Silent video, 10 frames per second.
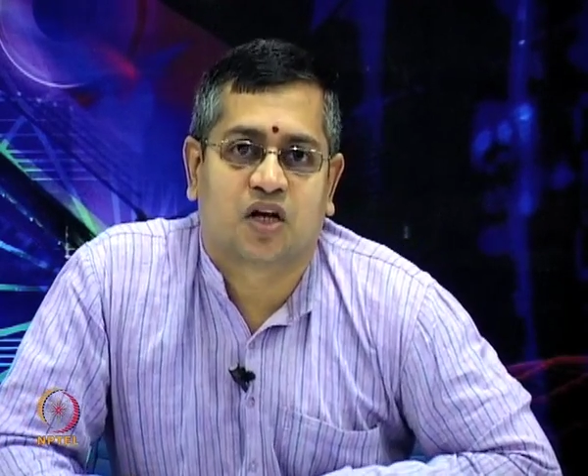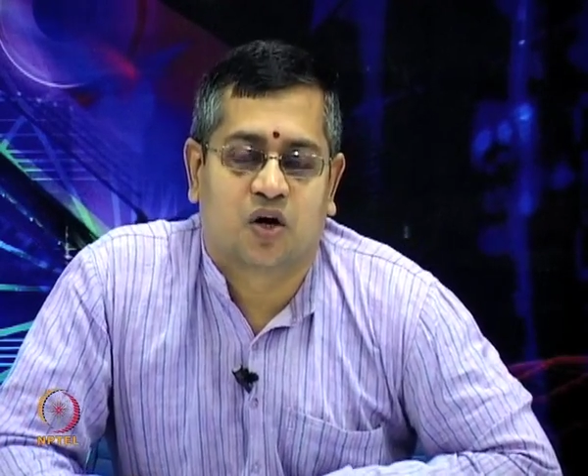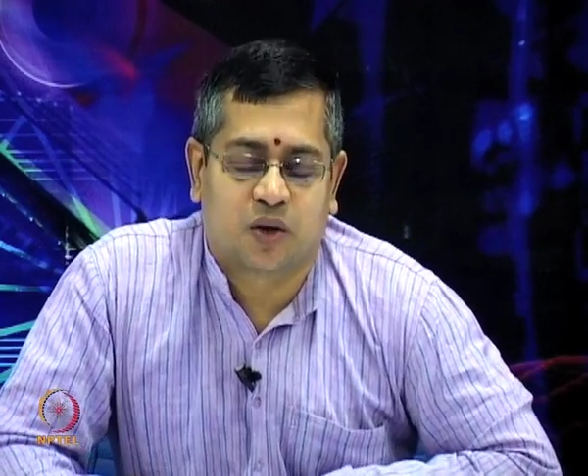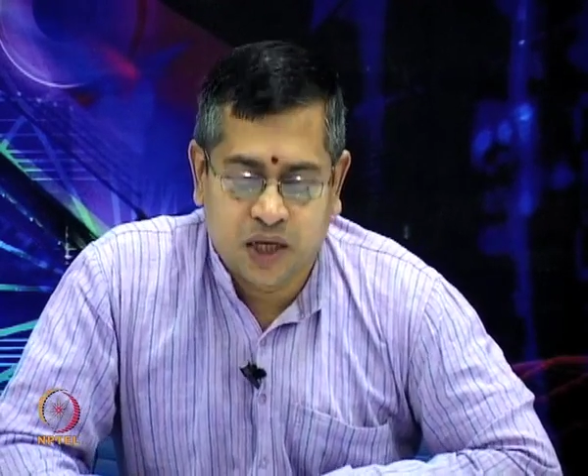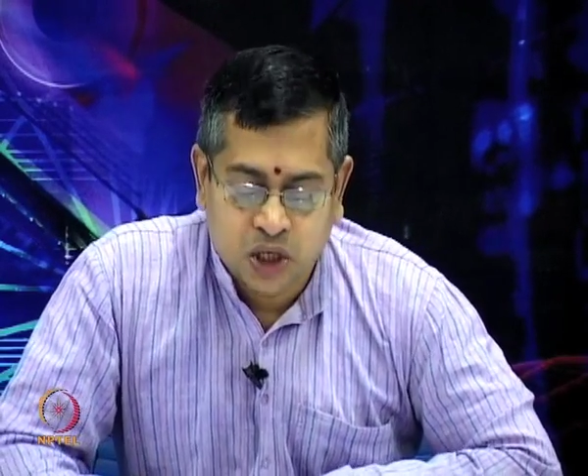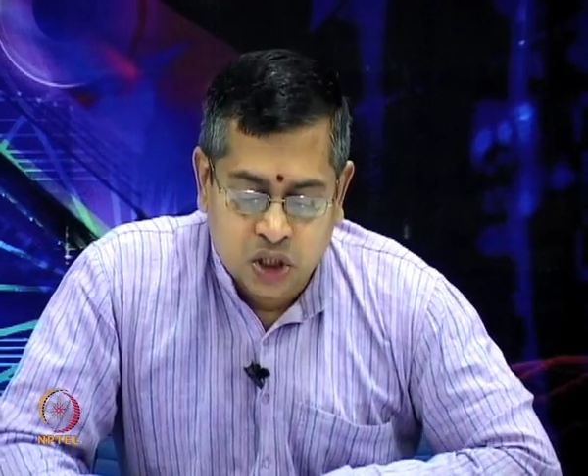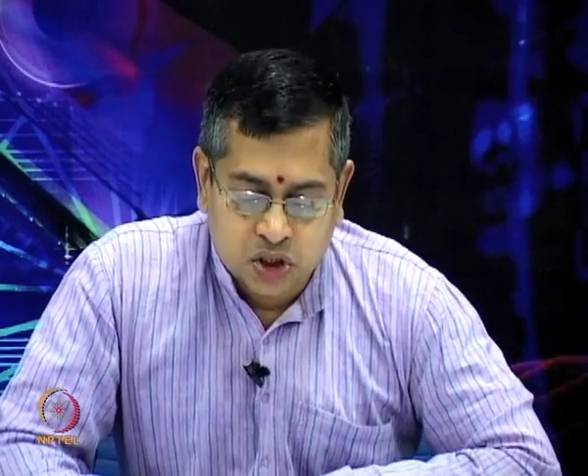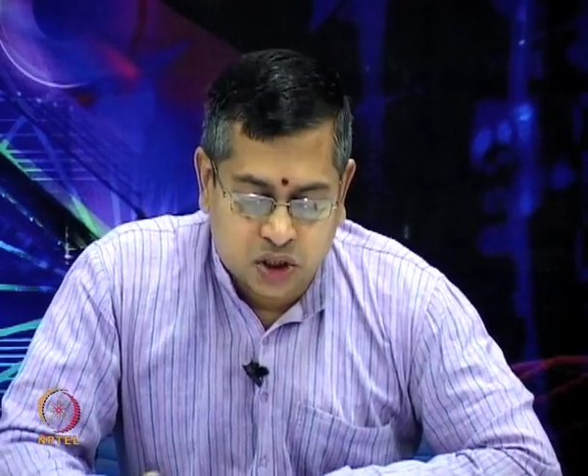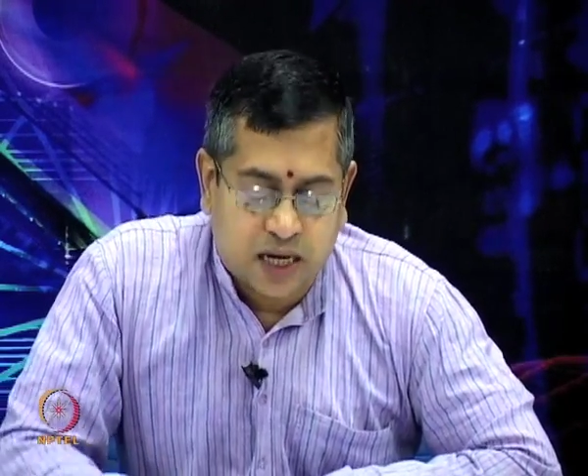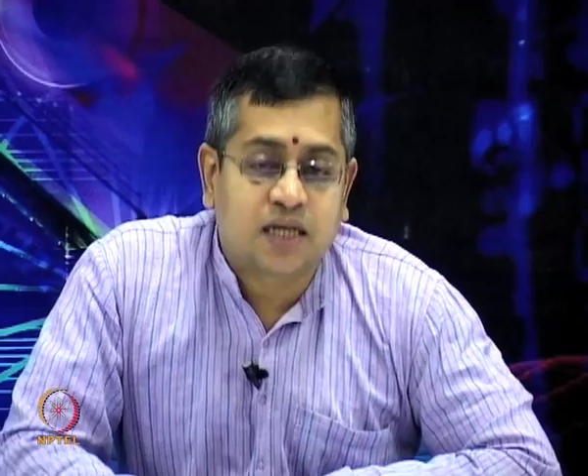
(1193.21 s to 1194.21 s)
Okay.
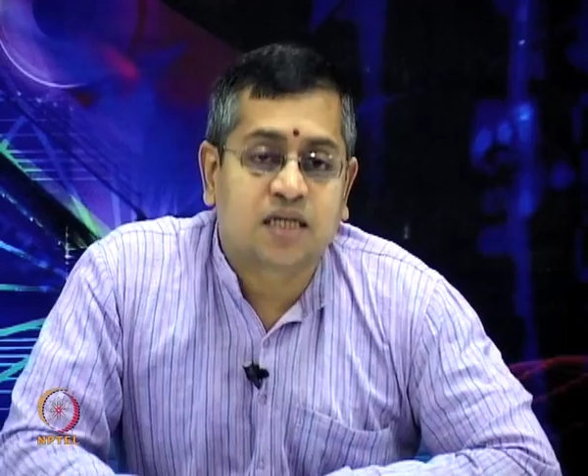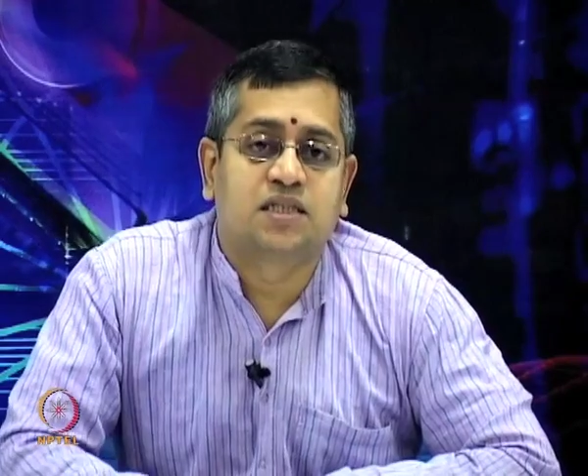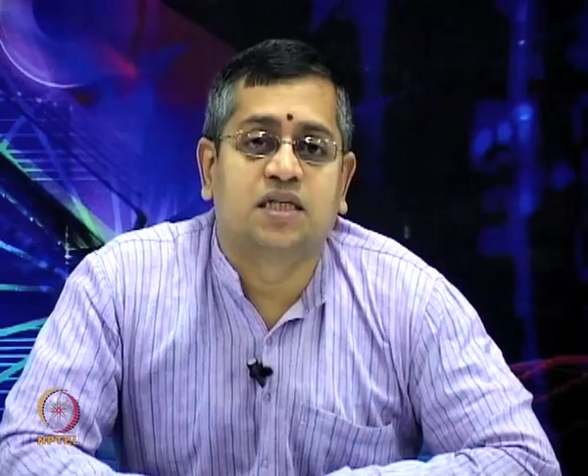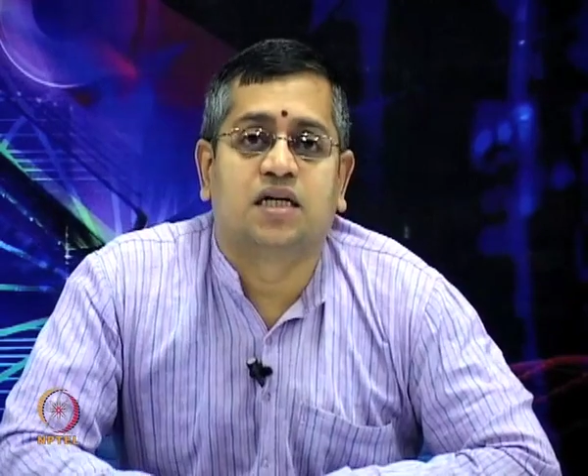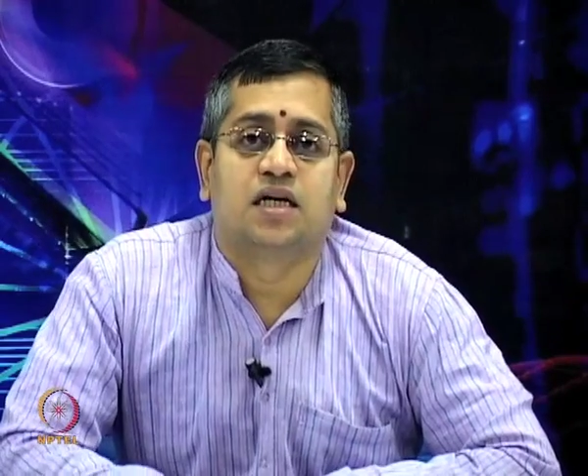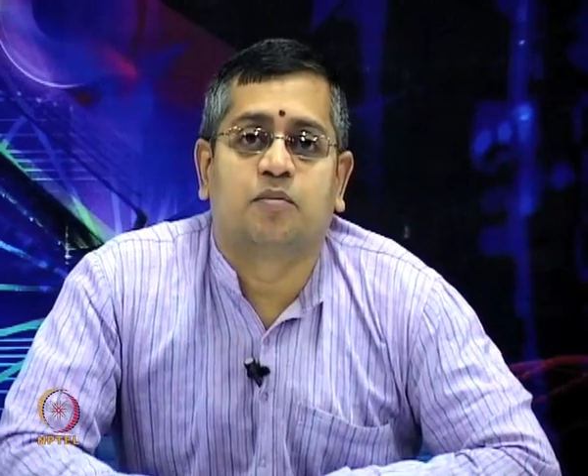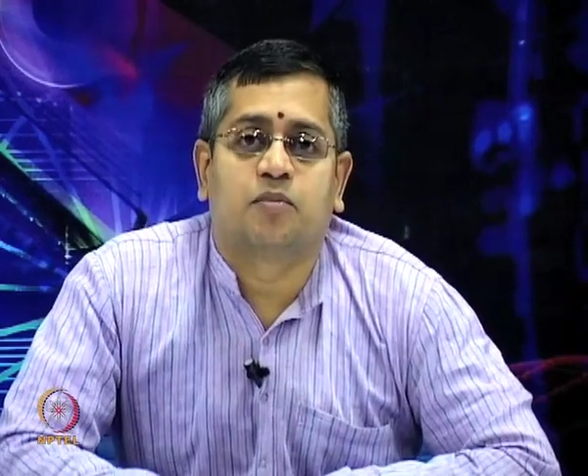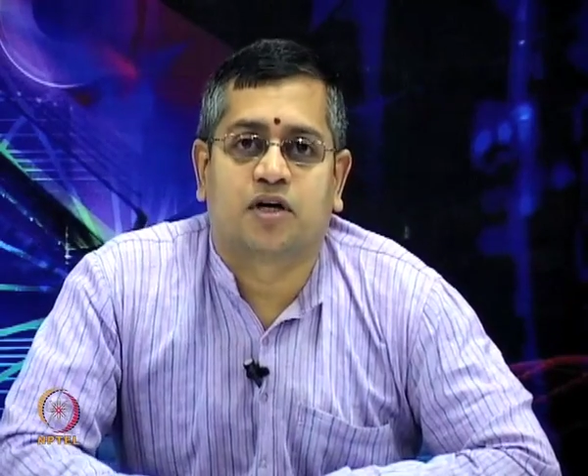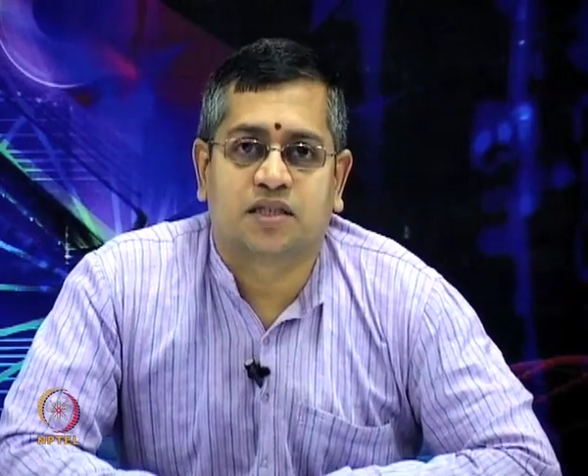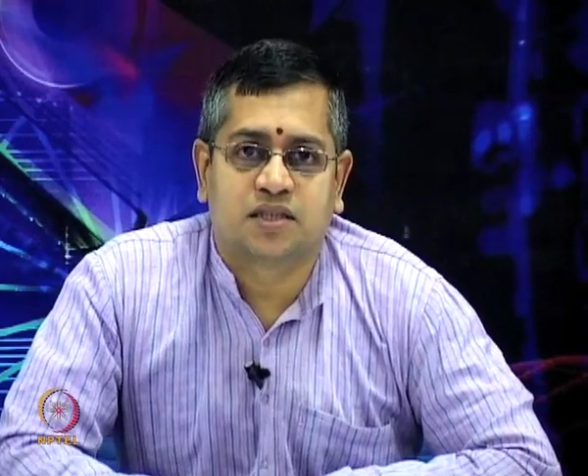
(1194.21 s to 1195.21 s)
So, that is the
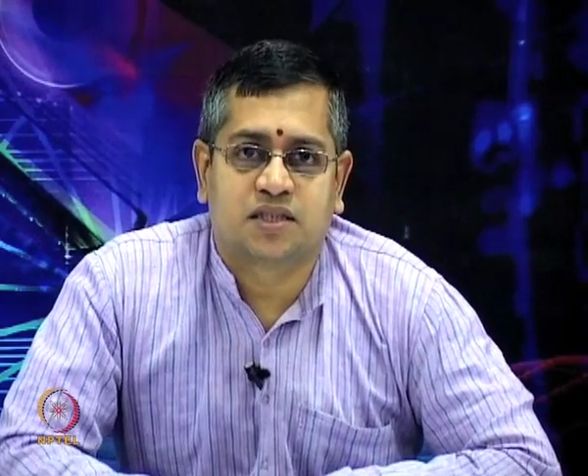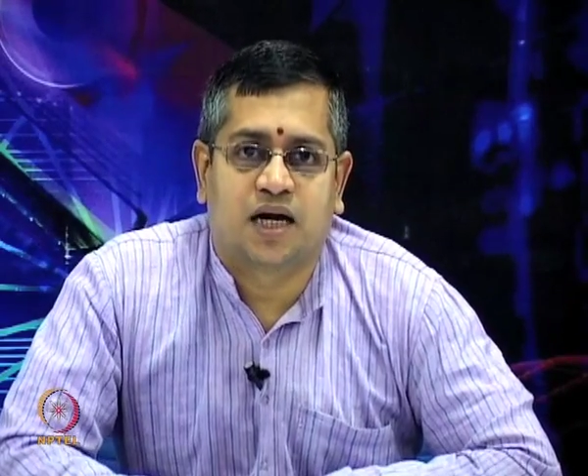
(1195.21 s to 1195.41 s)
importance,